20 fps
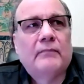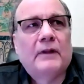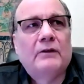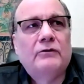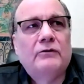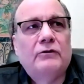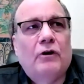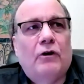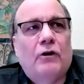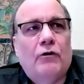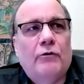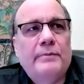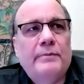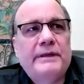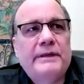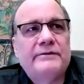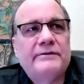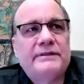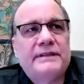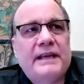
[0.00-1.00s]
the
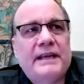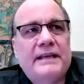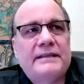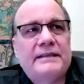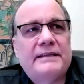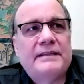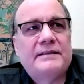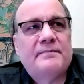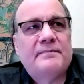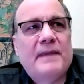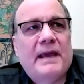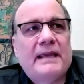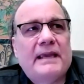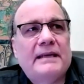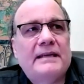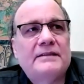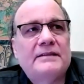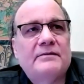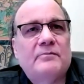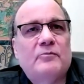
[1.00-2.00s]
homeostasis
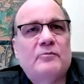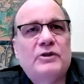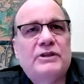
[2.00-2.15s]
mechanism,